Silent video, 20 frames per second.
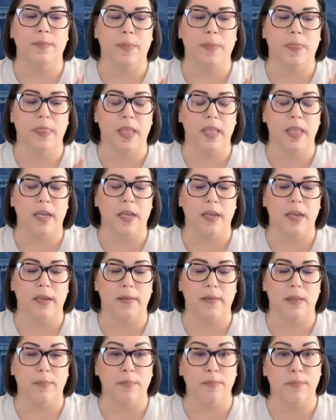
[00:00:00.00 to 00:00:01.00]

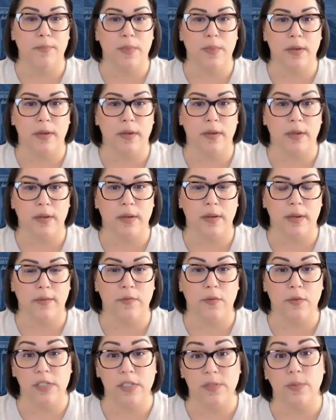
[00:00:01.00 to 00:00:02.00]
the
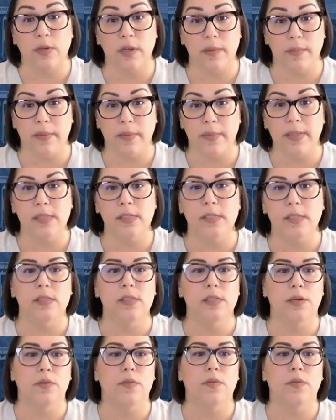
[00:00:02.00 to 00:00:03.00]
enforceable commitments,
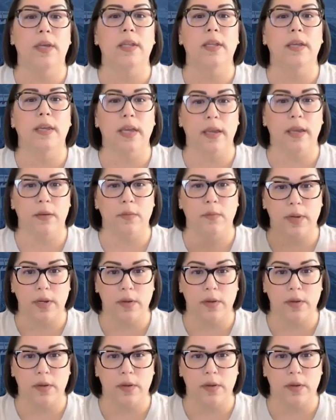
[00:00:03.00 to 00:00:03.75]
so that again we